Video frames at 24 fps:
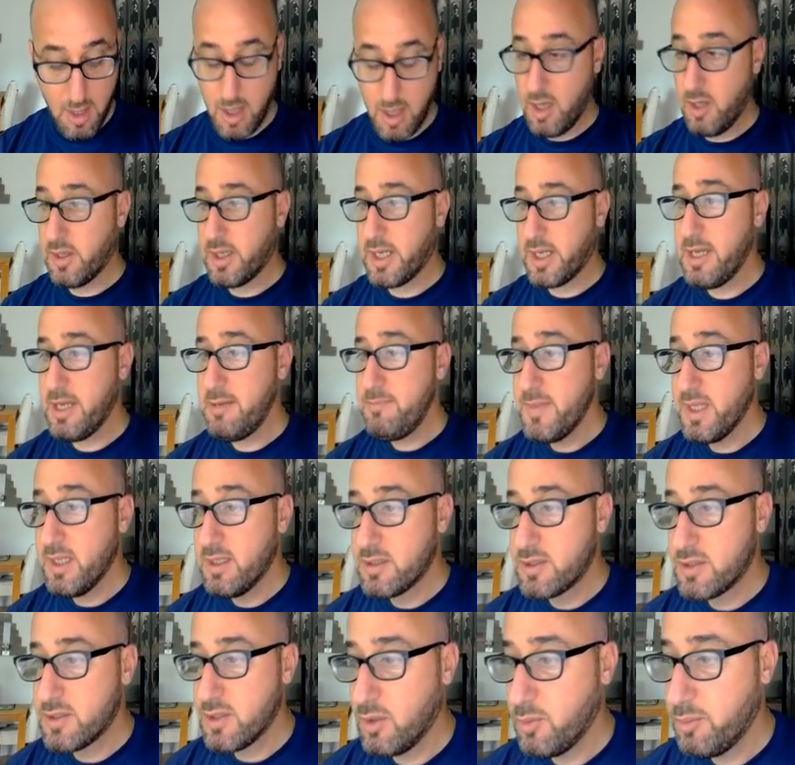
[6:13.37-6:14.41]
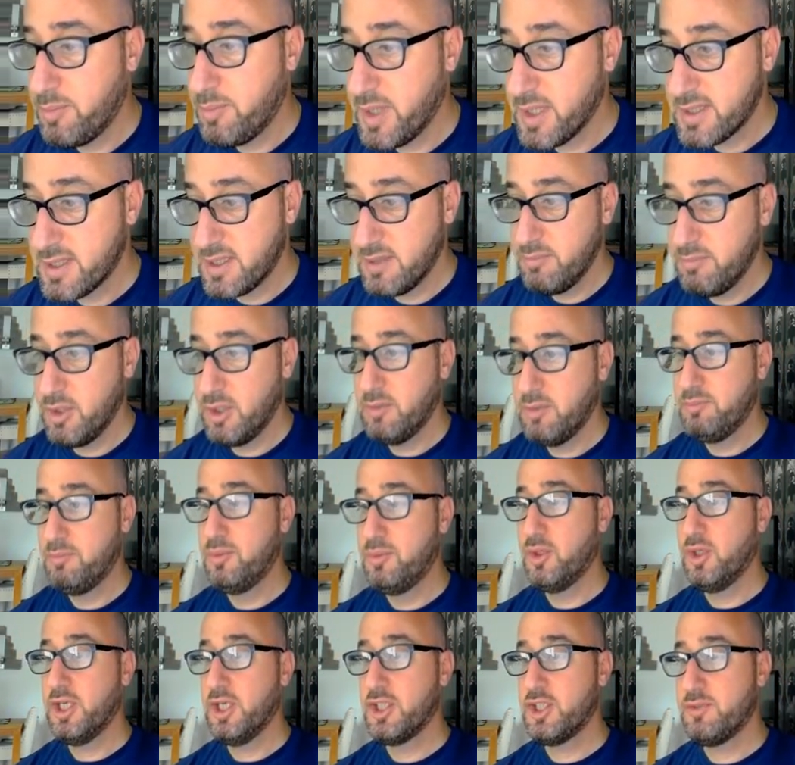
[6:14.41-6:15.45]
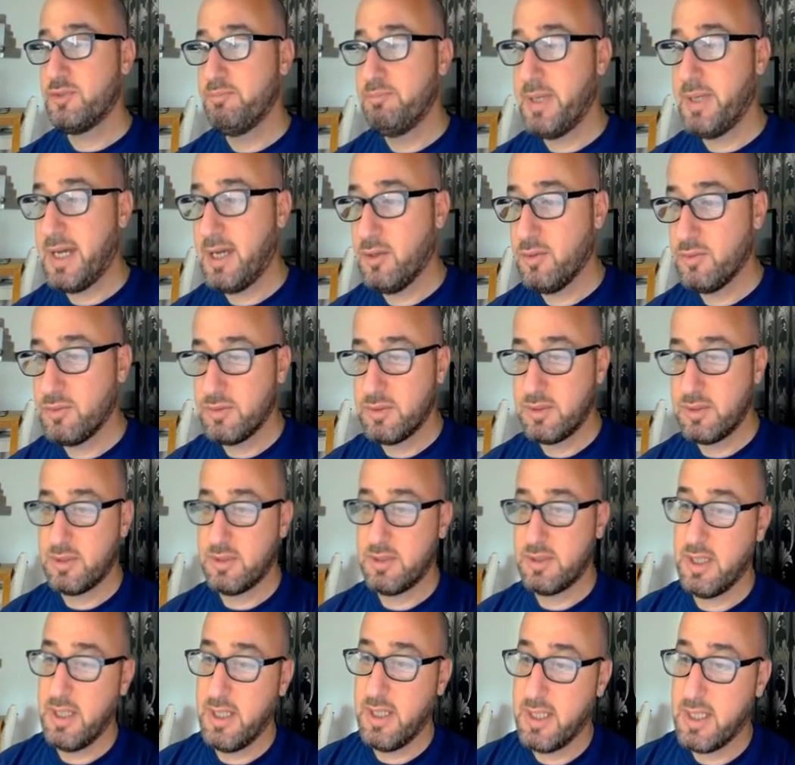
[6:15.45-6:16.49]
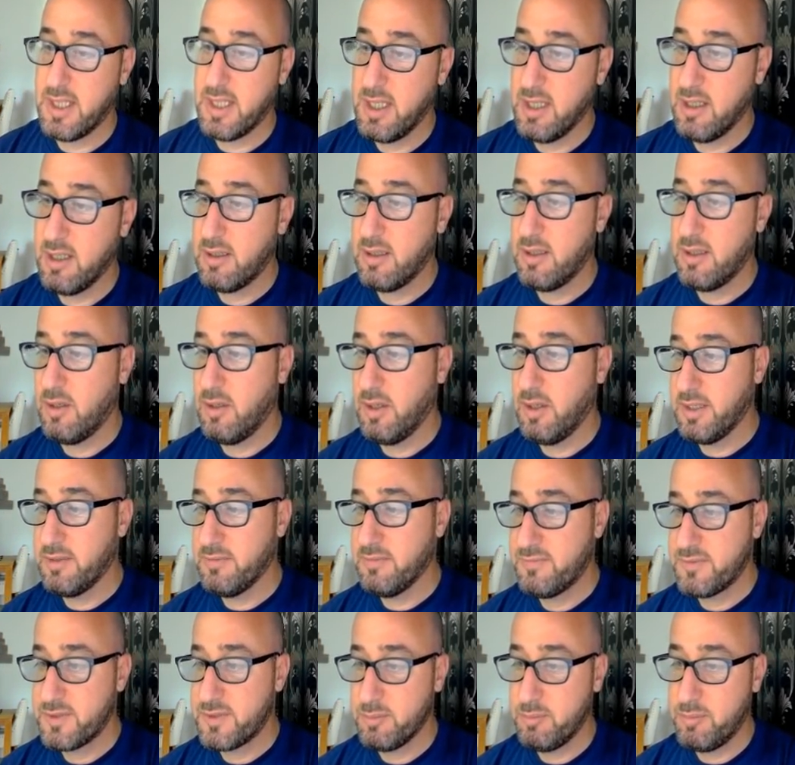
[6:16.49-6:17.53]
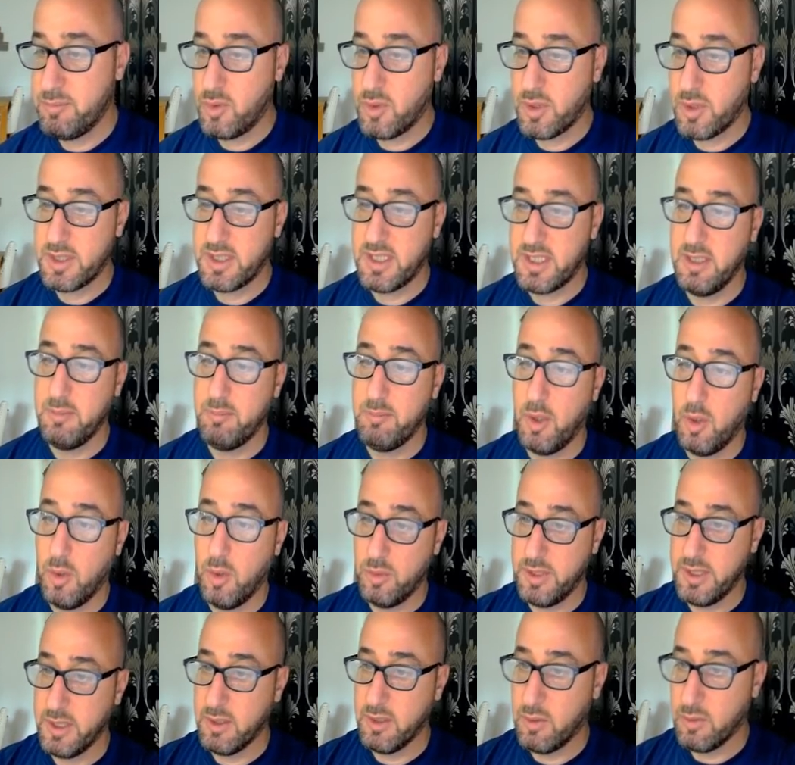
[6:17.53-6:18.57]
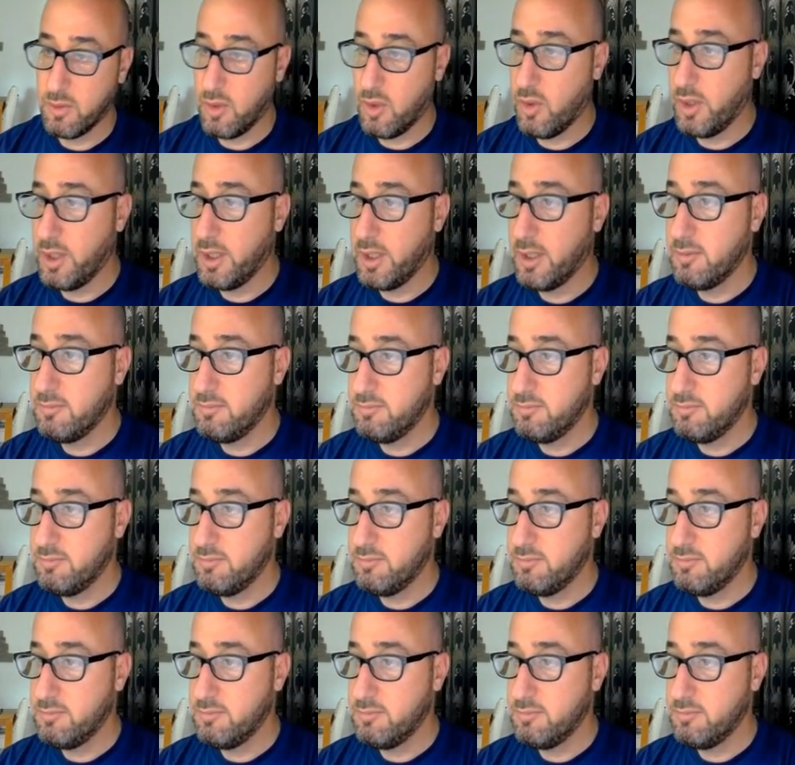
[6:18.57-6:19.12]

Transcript: Okay, so possible bullish bounce uh, here if support keep holding on oil.